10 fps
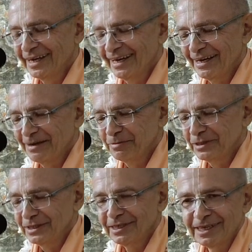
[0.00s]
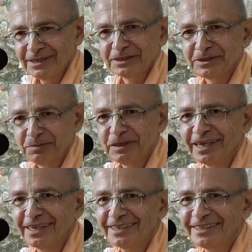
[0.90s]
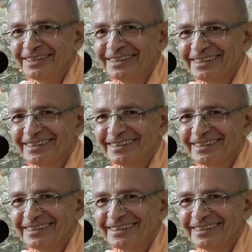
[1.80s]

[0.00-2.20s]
uh, but he can't speak anything.